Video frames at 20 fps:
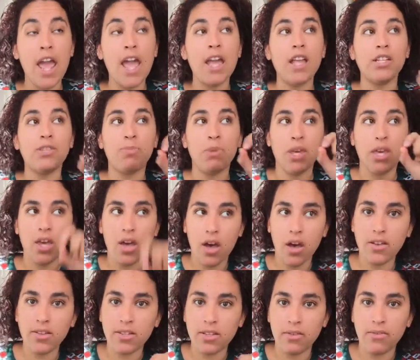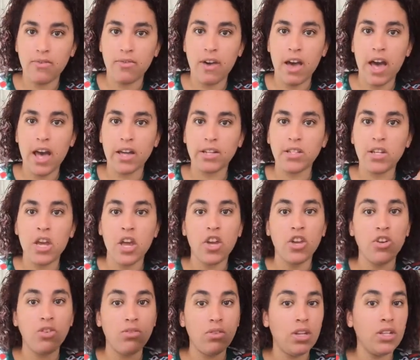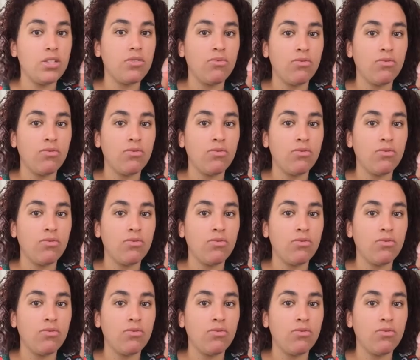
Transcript: is because of the fact you need to